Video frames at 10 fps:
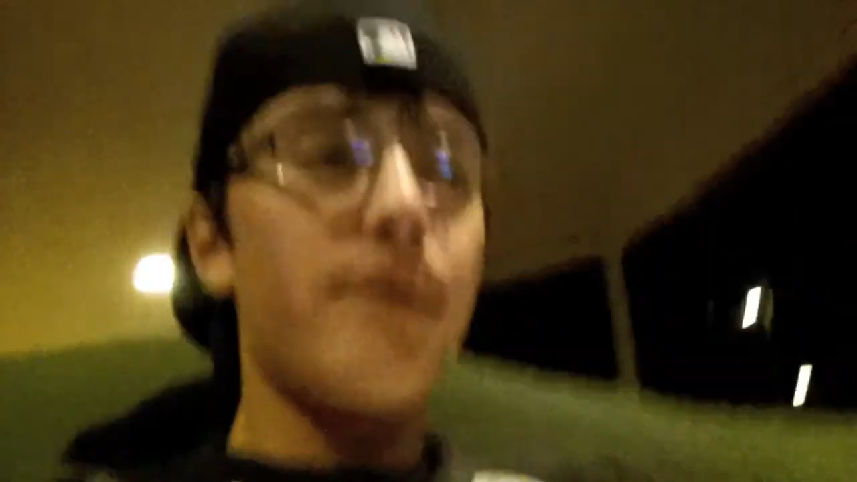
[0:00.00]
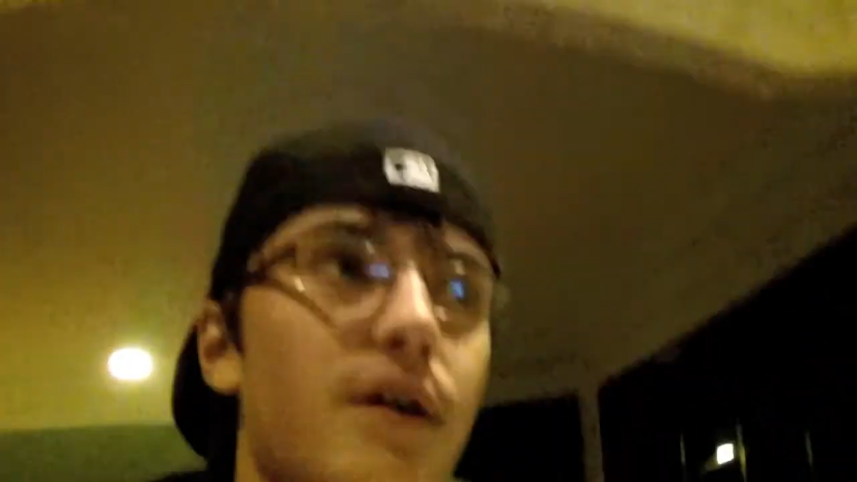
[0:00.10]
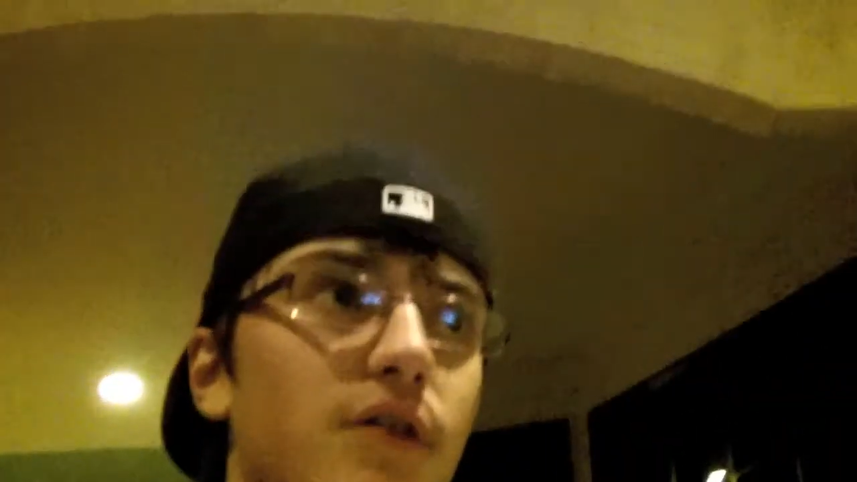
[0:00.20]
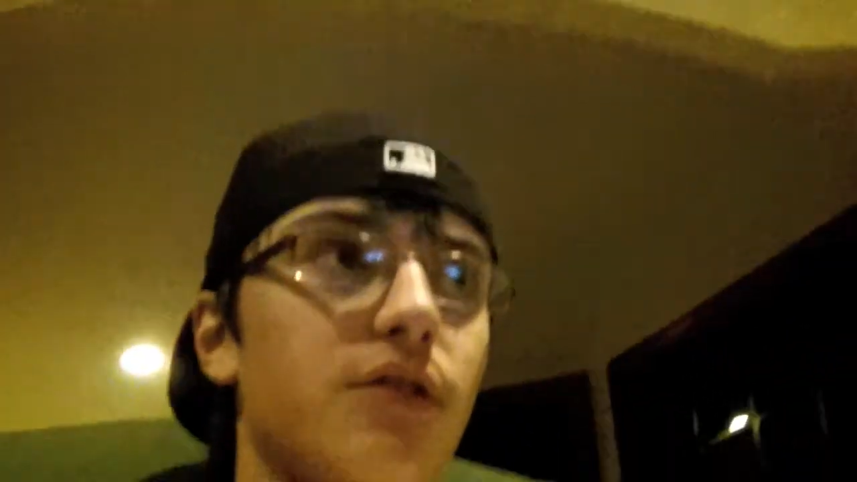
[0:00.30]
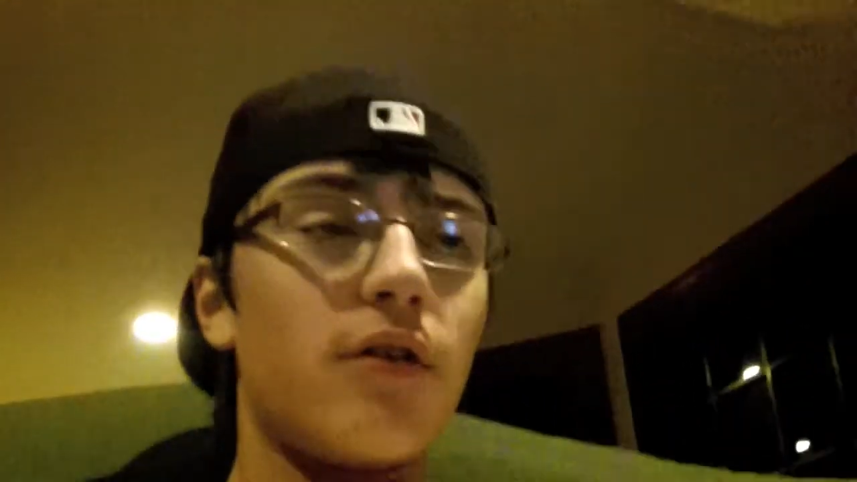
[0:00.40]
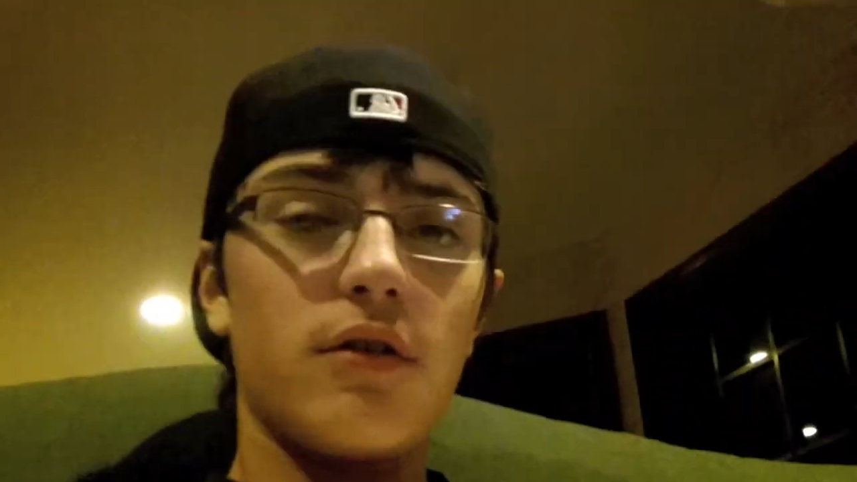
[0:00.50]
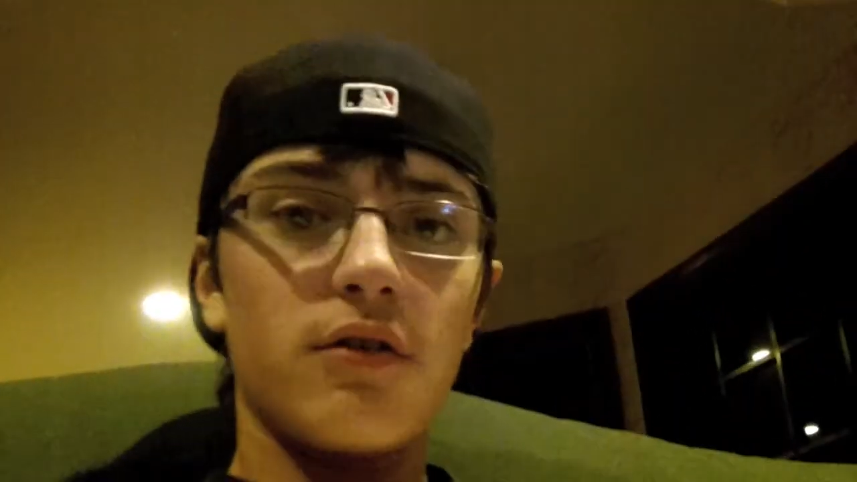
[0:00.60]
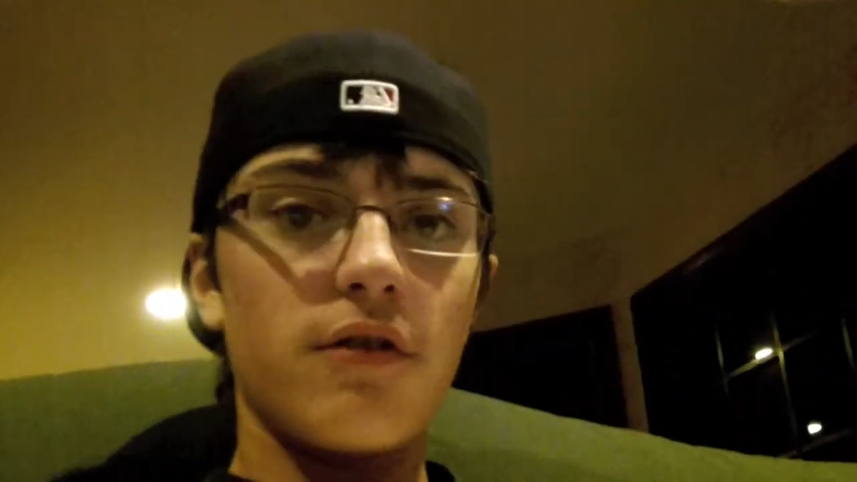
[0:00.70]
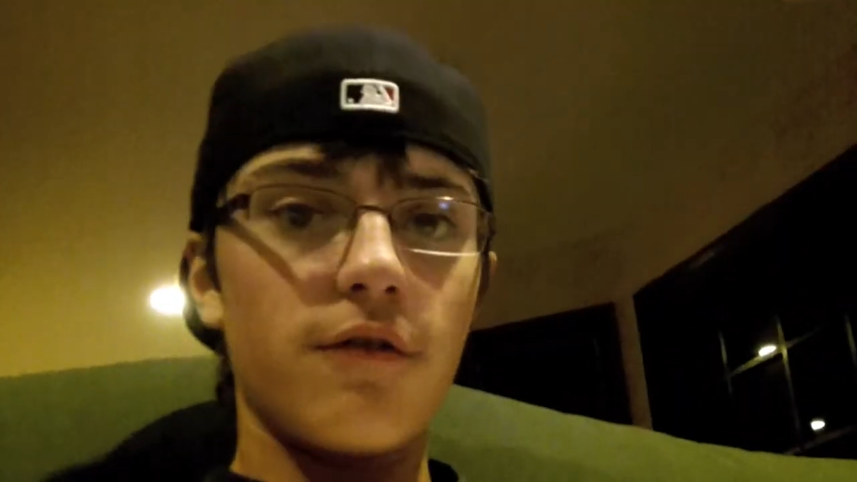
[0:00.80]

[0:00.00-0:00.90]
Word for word: beers onto the